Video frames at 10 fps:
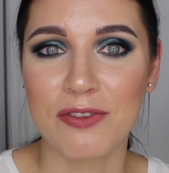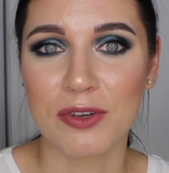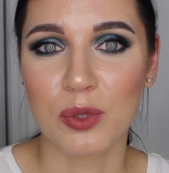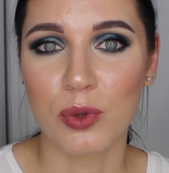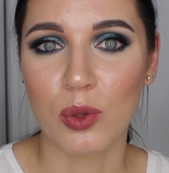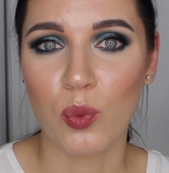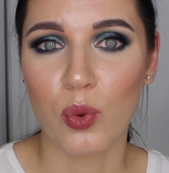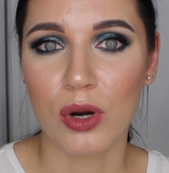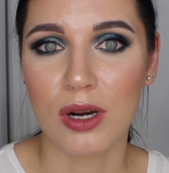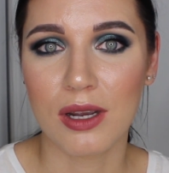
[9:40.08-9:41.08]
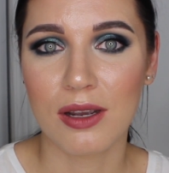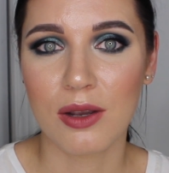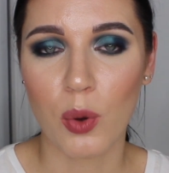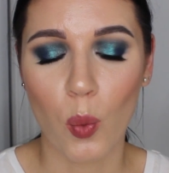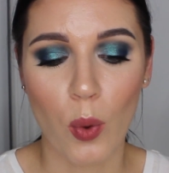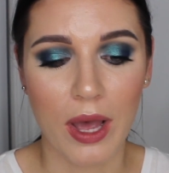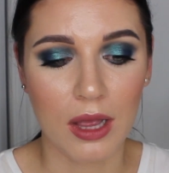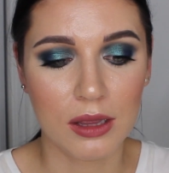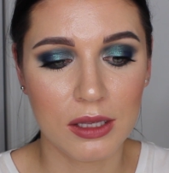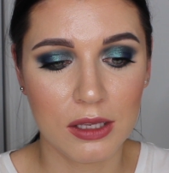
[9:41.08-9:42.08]
if it will work
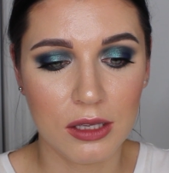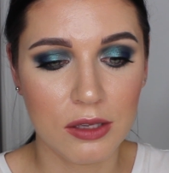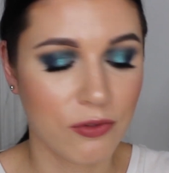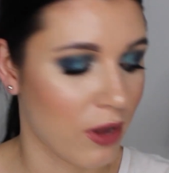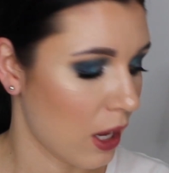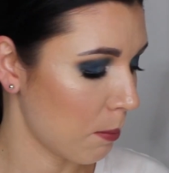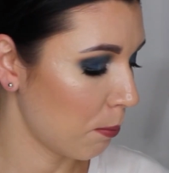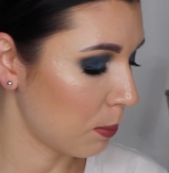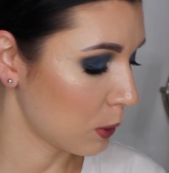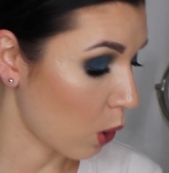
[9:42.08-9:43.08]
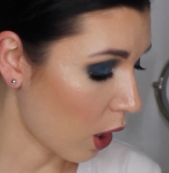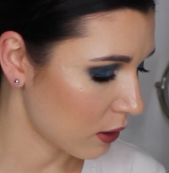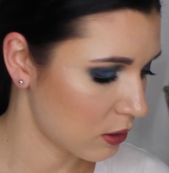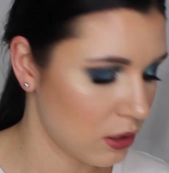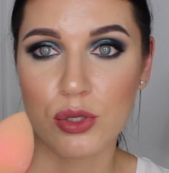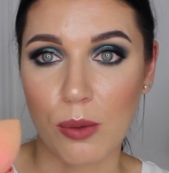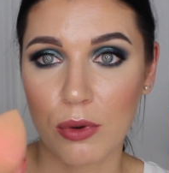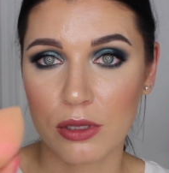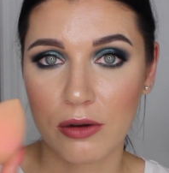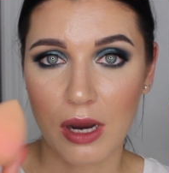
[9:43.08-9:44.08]
well if I blot. So
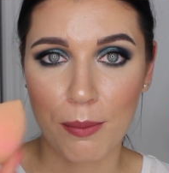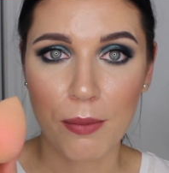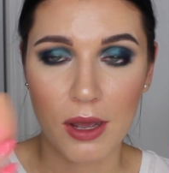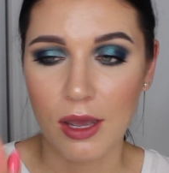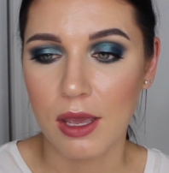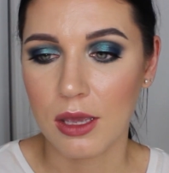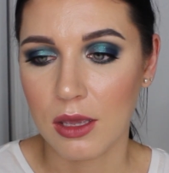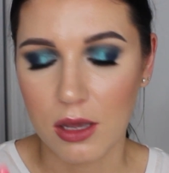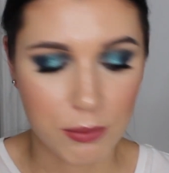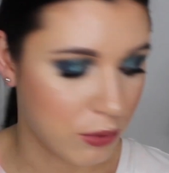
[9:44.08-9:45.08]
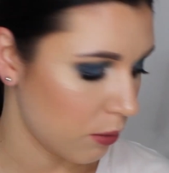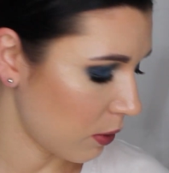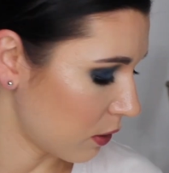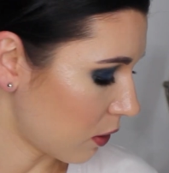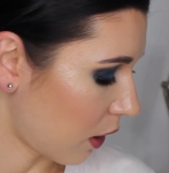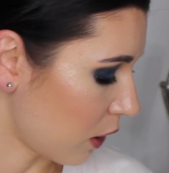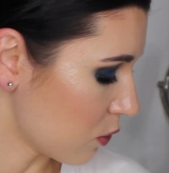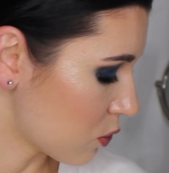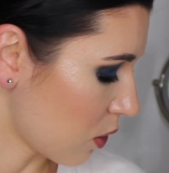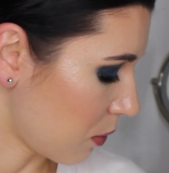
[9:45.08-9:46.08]
I'm gonna grab my beauty blender that I
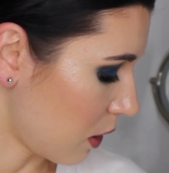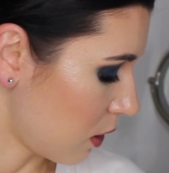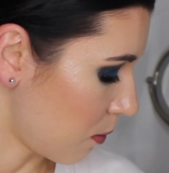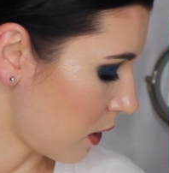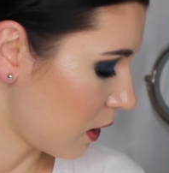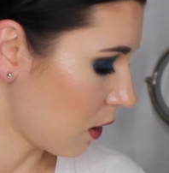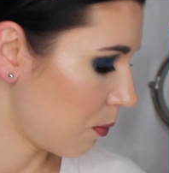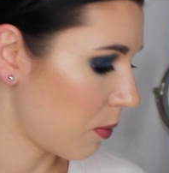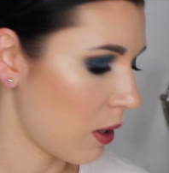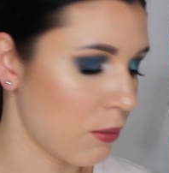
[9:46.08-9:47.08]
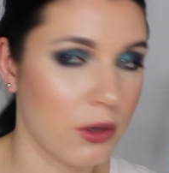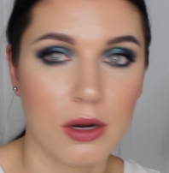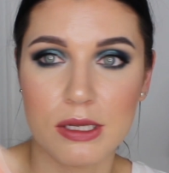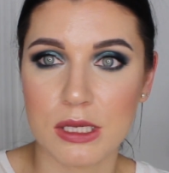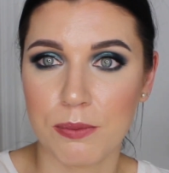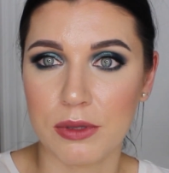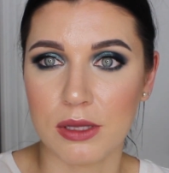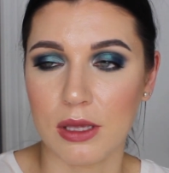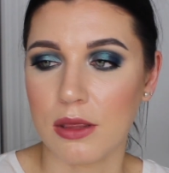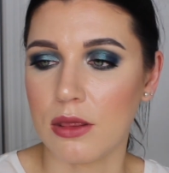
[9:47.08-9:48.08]
used to apply the makeup. I'm gonna dip
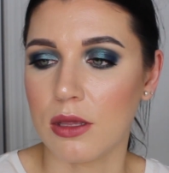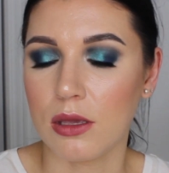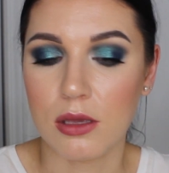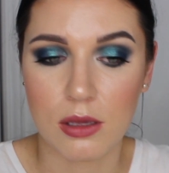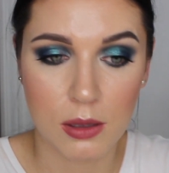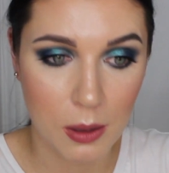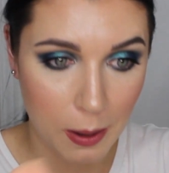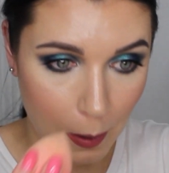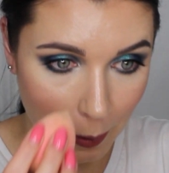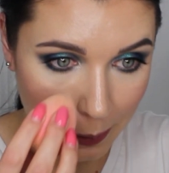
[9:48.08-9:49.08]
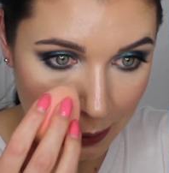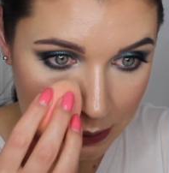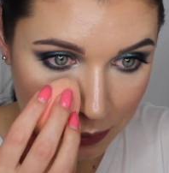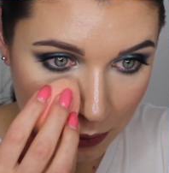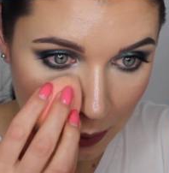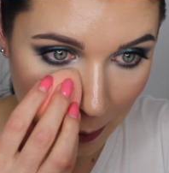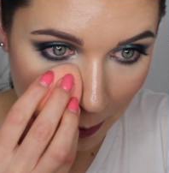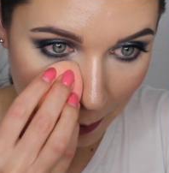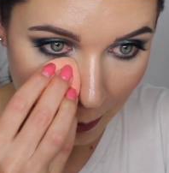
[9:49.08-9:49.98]
it in the Hourglass powder.